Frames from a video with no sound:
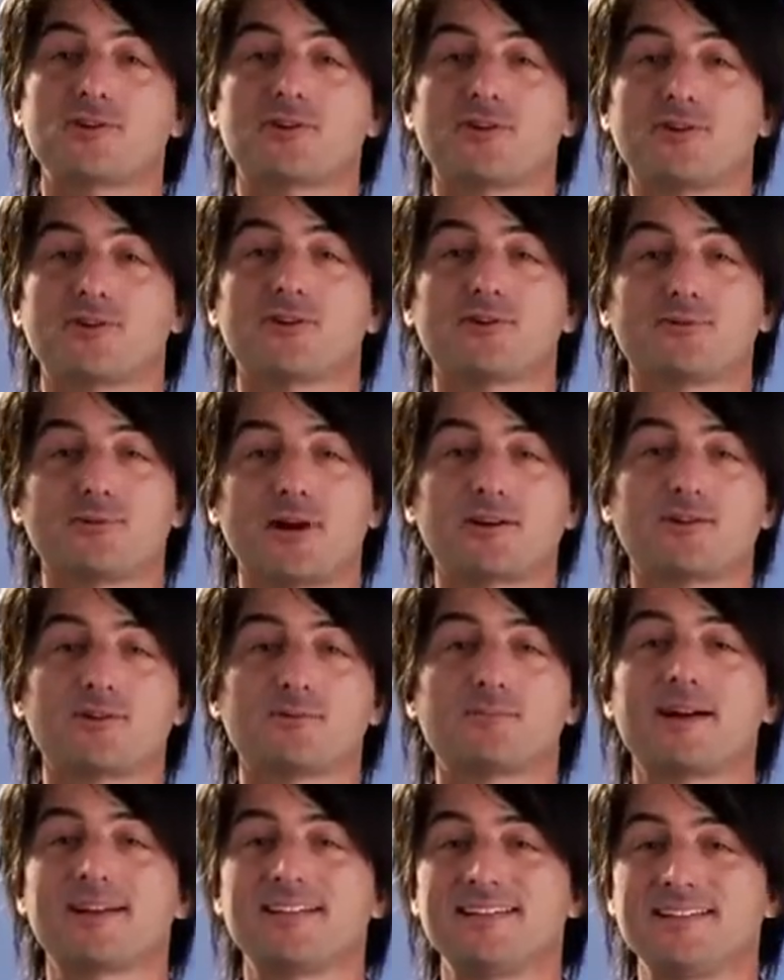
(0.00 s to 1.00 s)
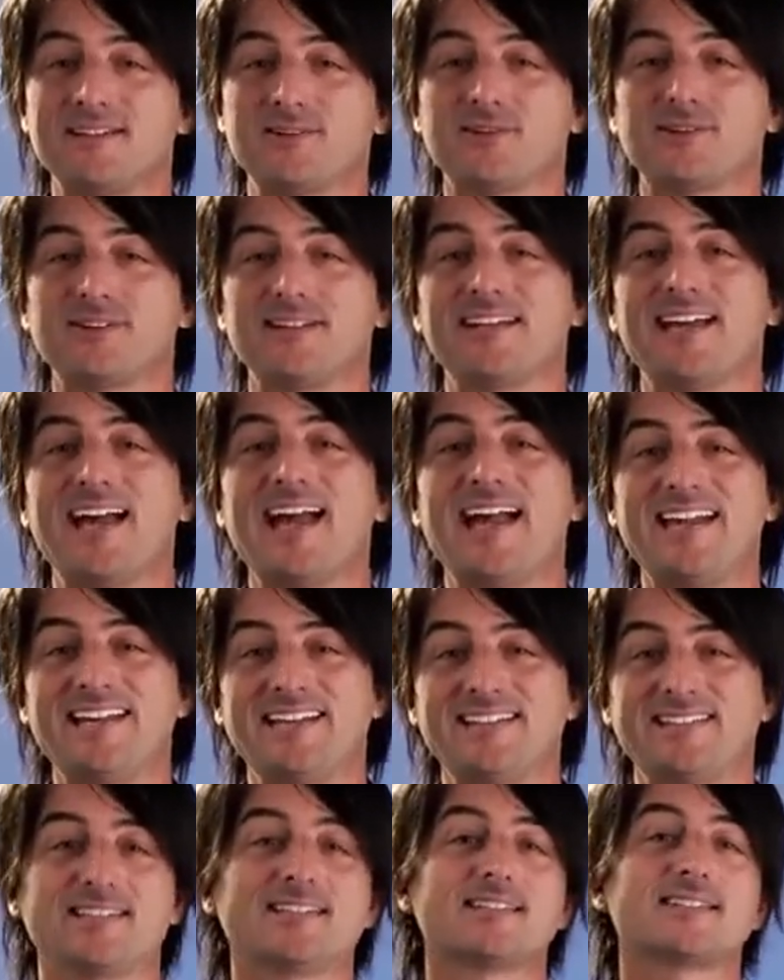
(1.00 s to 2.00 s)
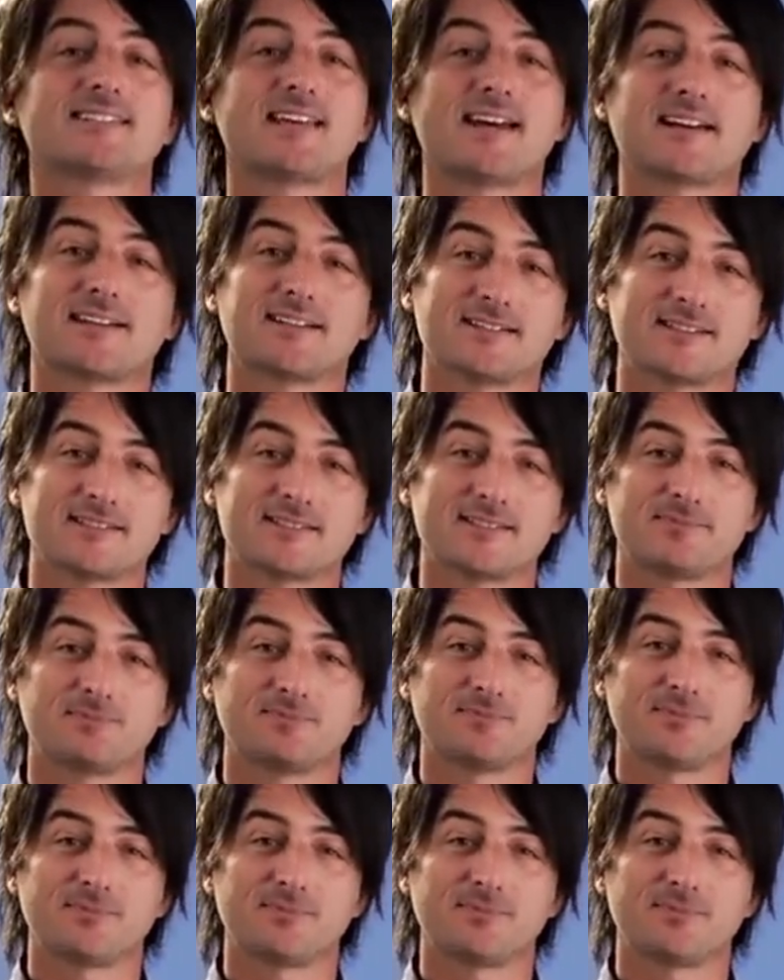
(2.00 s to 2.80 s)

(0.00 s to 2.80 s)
the current record by nearly 8 seconds.